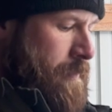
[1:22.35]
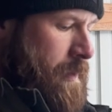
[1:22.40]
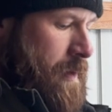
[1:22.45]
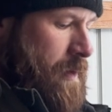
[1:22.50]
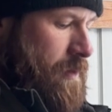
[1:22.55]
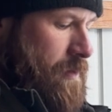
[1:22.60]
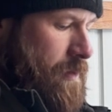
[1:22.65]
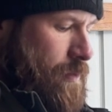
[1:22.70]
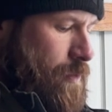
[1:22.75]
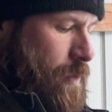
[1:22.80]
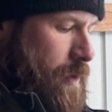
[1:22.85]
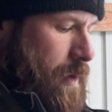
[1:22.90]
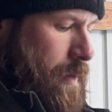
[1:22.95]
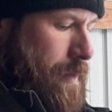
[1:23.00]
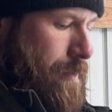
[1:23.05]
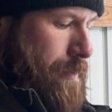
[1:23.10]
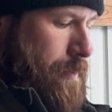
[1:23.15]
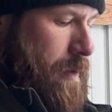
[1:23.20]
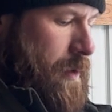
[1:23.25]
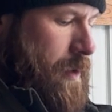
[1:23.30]
And this is week
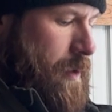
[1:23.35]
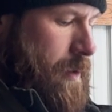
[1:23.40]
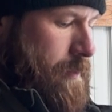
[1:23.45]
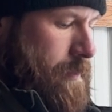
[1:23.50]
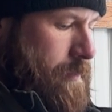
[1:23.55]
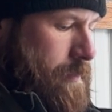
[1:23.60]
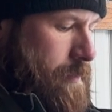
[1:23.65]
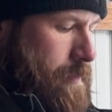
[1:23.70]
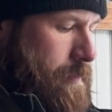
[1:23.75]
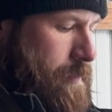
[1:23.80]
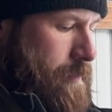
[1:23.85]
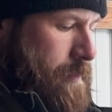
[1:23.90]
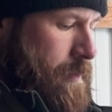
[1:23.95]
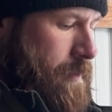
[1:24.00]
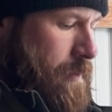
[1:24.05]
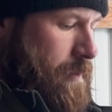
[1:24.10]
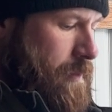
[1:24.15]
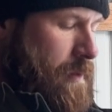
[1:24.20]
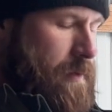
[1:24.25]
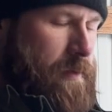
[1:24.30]
3
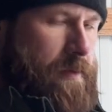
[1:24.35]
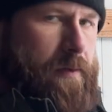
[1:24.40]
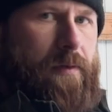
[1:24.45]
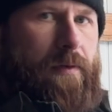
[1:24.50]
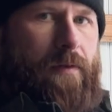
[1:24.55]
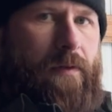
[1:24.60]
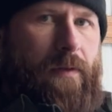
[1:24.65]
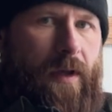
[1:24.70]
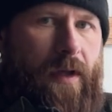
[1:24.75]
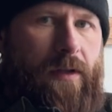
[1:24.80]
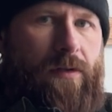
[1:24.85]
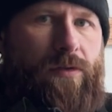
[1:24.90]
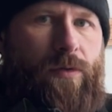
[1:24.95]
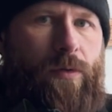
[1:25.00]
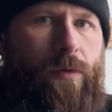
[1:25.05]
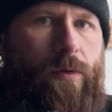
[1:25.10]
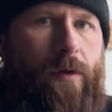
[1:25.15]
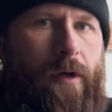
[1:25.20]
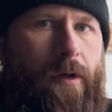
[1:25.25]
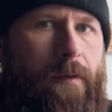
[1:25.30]
since that
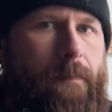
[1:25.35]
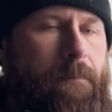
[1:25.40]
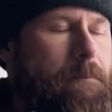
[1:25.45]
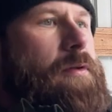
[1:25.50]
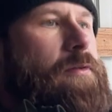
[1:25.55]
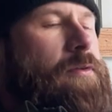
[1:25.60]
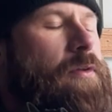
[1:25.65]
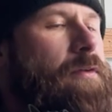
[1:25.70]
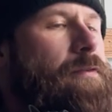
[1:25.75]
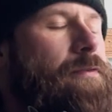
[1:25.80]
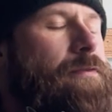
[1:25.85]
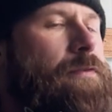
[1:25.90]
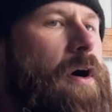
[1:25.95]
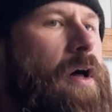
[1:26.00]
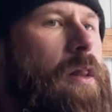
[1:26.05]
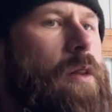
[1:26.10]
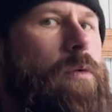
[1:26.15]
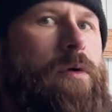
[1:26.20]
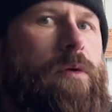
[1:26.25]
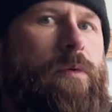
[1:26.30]
scoring. So the
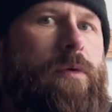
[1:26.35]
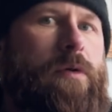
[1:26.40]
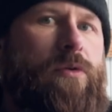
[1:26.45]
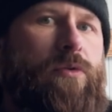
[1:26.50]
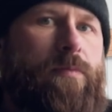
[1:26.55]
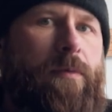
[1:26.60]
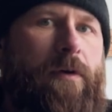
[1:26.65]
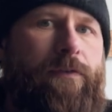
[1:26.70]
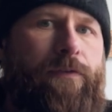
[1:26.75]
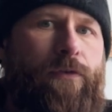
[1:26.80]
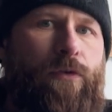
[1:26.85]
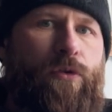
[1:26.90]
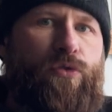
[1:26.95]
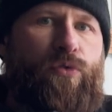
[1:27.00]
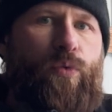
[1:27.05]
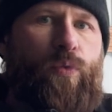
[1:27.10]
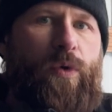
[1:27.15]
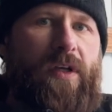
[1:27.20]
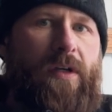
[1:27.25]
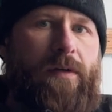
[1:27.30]
following week was my
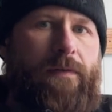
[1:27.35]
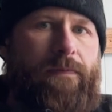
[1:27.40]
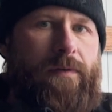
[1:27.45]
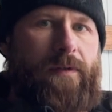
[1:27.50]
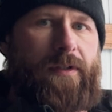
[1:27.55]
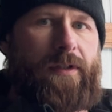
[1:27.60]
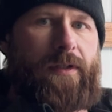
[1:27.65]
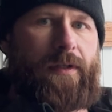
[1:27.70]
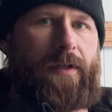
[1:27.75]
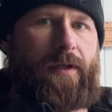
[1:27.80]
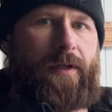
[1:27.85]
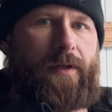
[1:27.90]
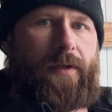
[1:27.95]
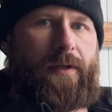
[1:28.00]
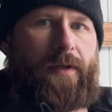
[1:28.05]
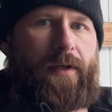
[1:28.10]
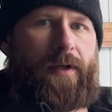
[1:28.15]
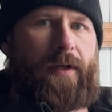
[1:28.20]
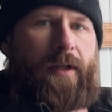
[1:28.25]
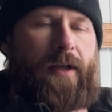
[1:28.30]
first week of league
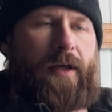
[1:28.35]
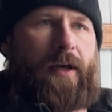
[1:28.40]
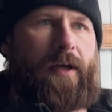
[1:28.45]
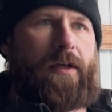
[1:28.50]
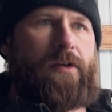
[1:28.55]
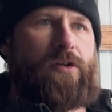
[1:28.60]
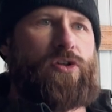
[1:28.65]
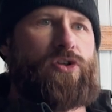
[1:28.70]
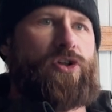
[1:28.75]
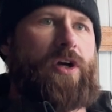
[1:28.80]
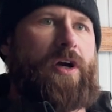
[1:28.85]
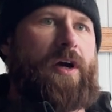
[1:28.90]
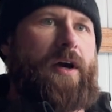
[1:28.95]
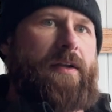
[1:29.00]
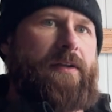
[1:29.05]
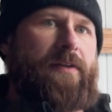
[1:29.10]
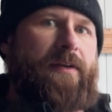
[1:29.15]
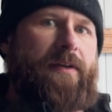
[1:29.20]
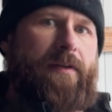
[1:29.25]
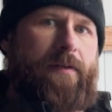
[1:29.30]
and I
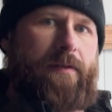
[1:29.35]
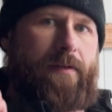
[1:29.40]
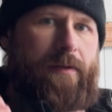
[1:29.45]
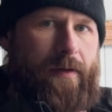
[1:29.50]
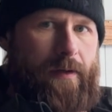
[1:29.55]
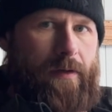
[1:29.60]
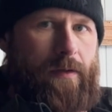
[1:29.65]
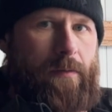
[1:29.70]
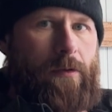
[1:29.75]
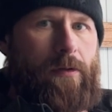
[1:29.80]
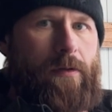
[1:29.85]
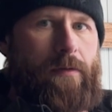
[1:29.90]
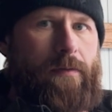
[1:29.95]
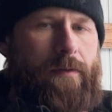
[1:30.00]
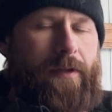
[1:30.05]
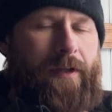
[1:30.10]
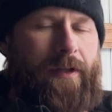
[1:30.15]
shot terrible.